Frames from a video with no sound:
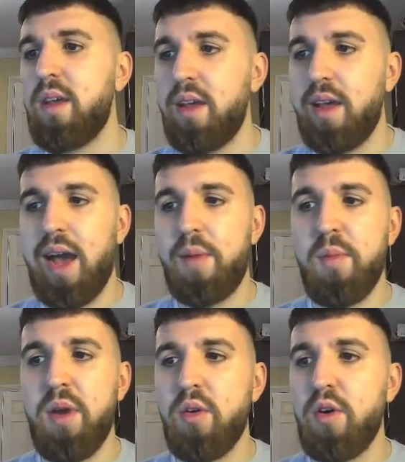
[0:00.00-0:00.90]
and we
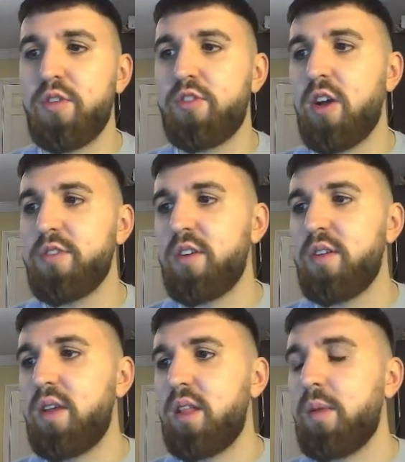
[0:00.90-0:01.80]
might go for Trossard
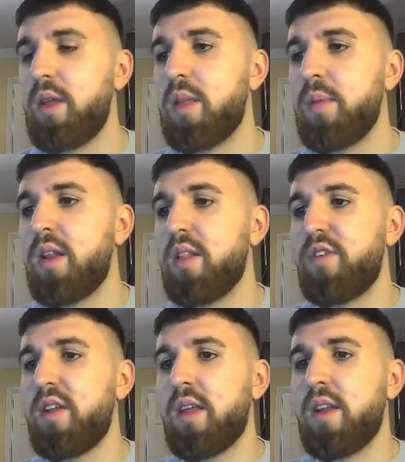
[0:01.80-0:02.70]
in the middle of the
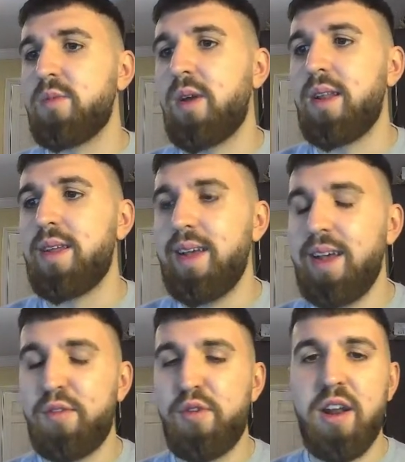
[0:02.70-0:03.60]
field then as well.
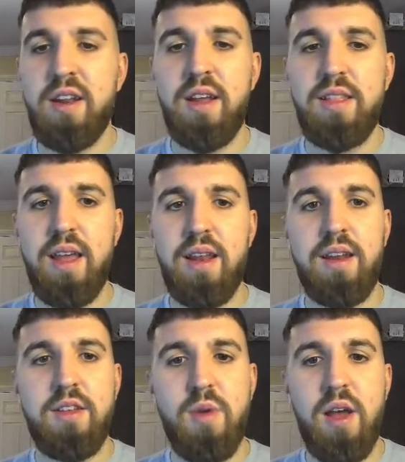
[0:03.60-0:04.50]
Friday night deadline as
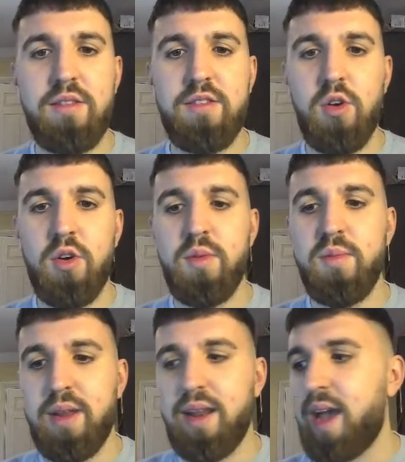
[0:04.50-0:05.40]
well, so
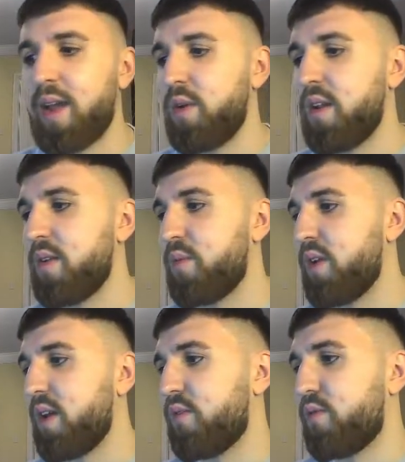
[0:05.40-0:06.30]
glad we'll
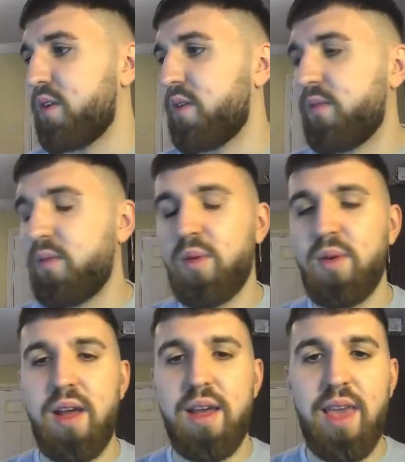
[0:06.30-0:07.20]
have
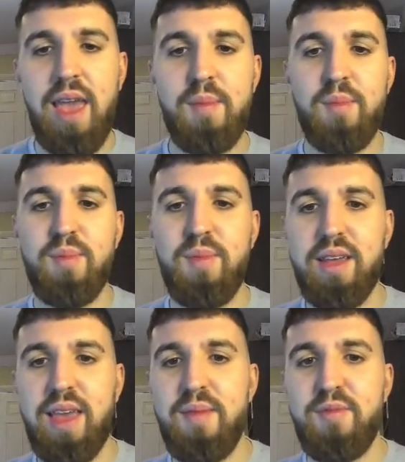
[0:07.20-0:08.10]
a game
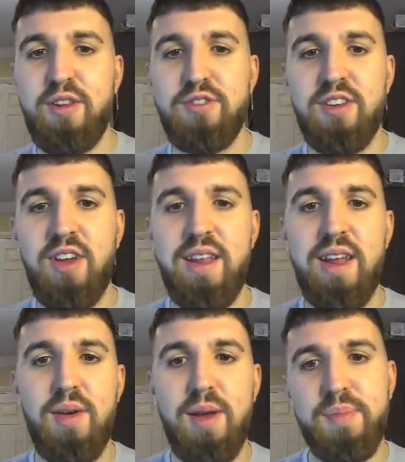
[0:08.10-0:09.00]
finished tonight
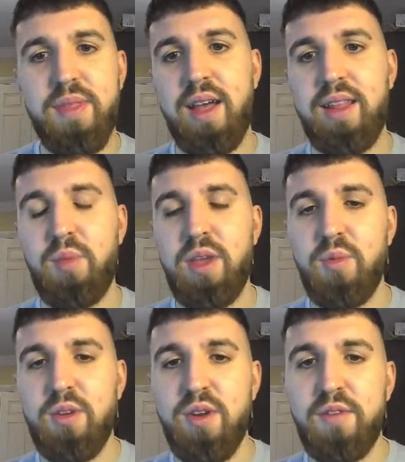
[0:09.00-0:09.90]
anyway, and then we
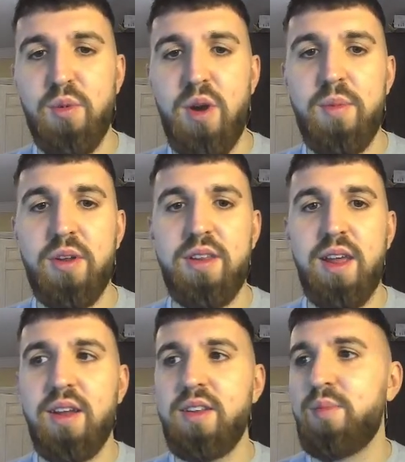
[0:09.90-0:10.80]
don't have to worry about the
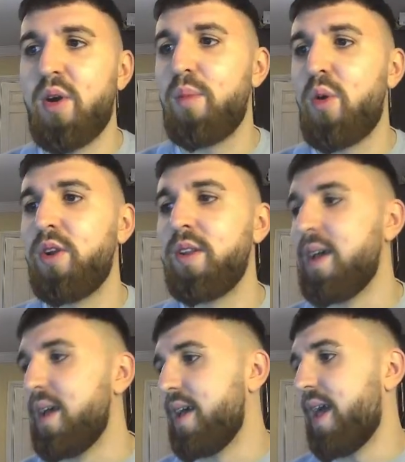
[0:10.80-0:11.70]
deadline tomorrow morning.
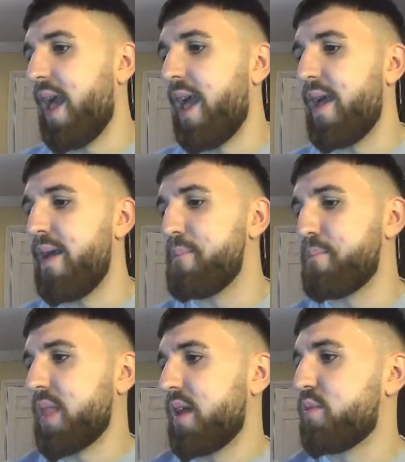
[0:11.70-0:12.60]

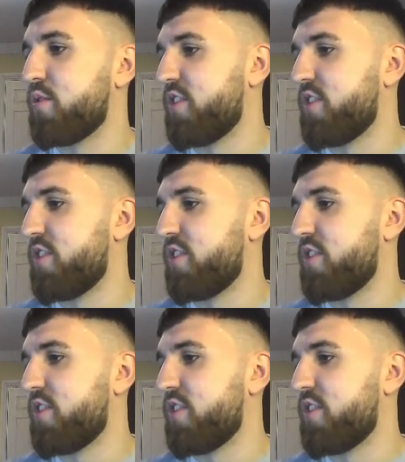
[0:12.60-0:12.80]
But